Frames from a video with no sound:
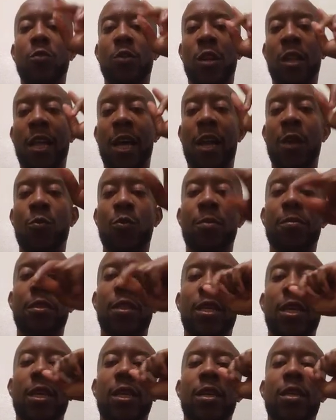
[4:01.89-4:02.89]
A lot of women
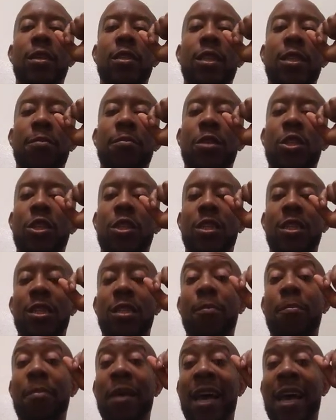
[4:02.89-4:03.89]
think submission is a
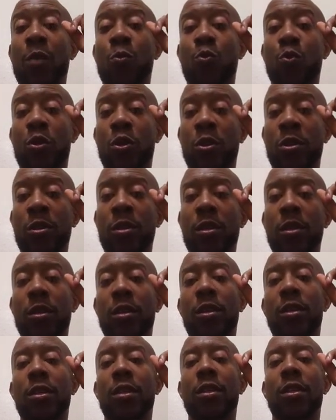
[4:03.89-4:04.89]
bad word,
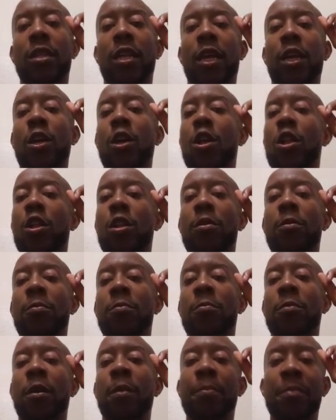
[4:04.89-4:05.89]
like
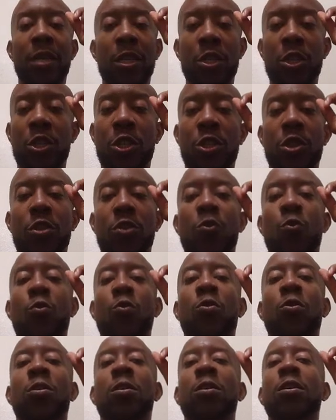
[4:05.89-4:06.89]
calling a bitch
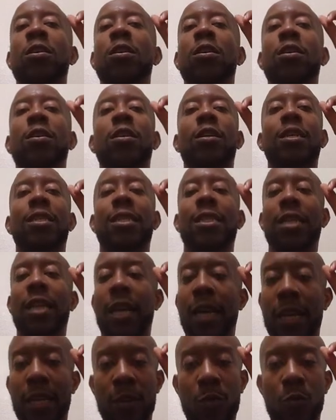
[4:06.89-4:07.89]
or a
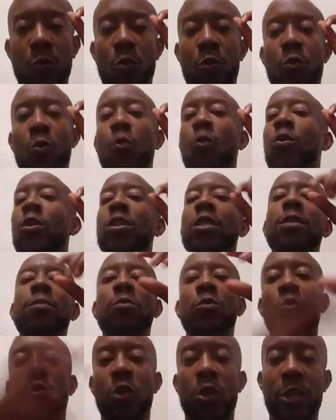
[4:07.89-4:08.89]
slut or a whore, some
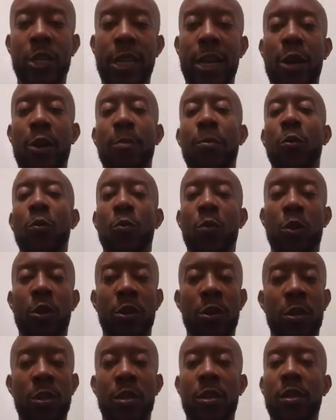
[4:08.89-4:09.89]
sort of terrible
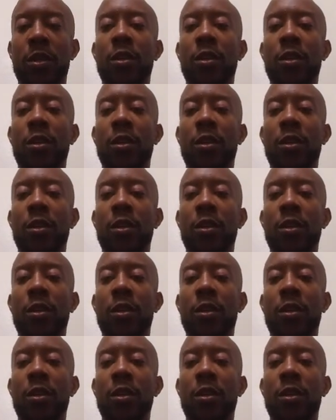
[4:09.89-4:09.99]
word